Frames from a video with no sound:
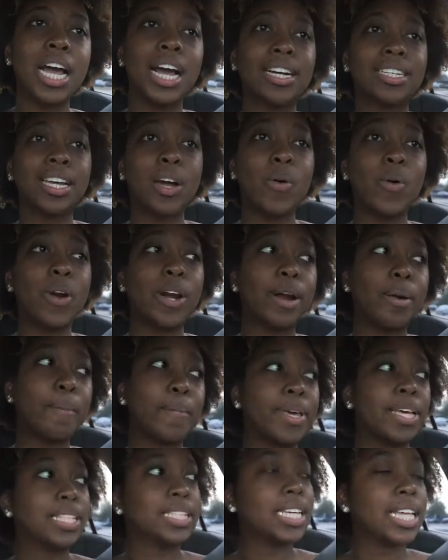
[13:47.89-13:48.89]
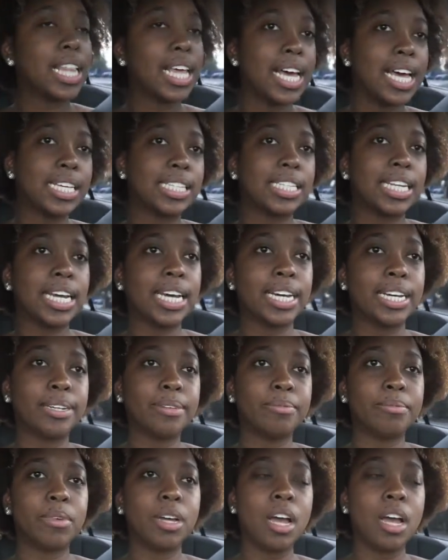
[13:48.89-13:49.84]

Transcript: Cause I ordered pizza last night.